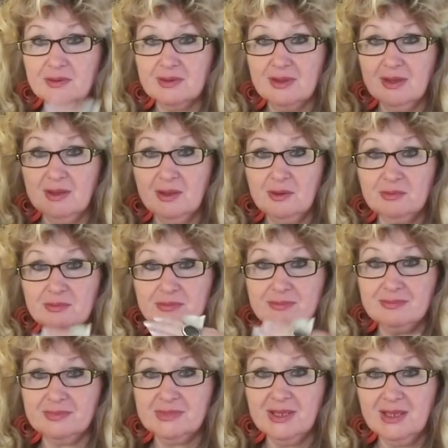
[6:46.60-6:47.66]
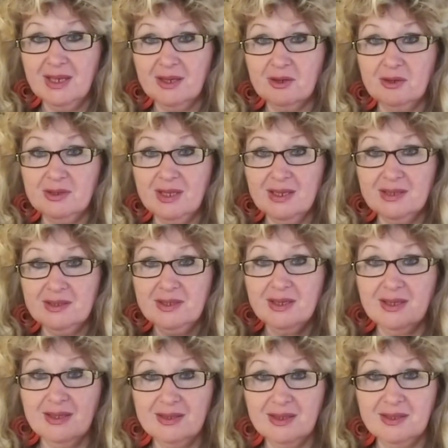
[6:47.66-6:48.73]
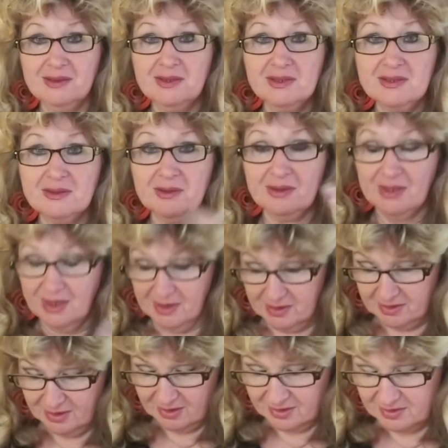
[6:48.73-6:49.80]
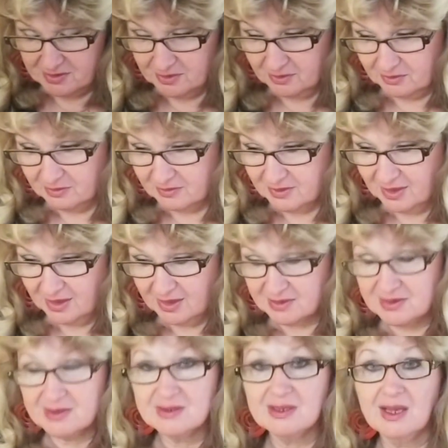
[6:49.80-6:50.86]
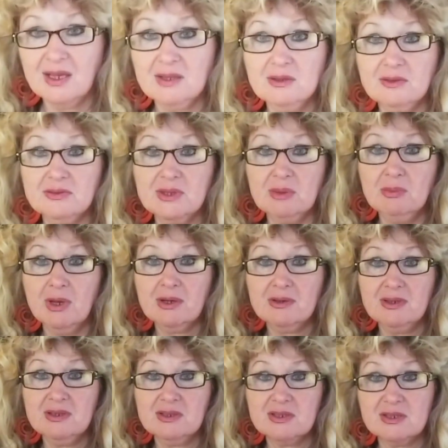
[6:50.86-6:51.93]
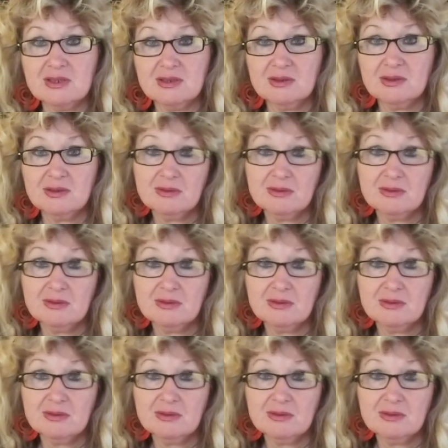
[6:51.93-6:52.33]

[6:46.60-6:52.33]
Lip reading: They are connecting and then disconnecting. So that's kind of the marriage.